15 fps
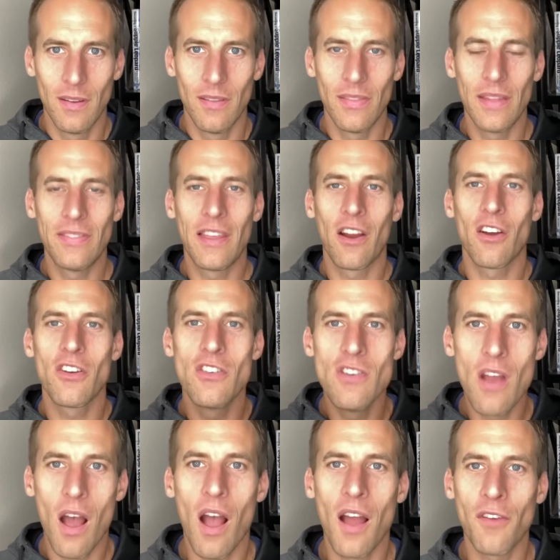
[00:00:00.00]
that they are
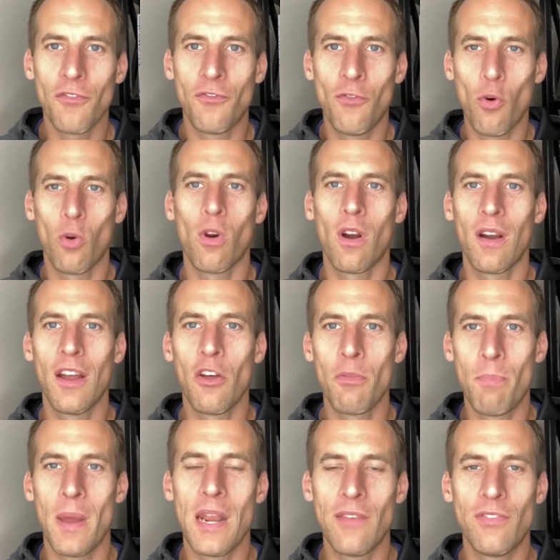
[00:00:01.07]
not for our health
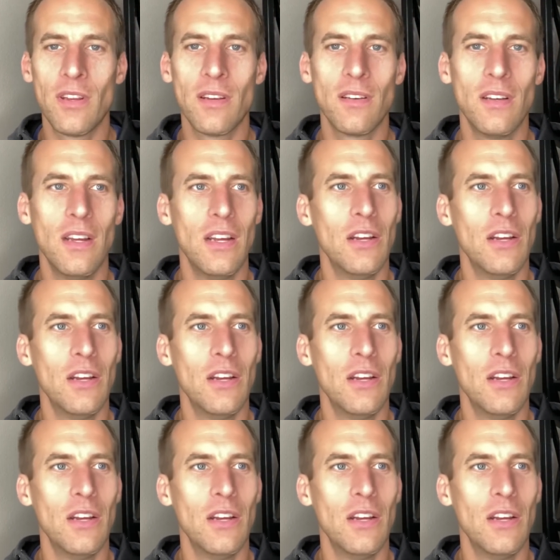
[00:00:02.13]
benefit,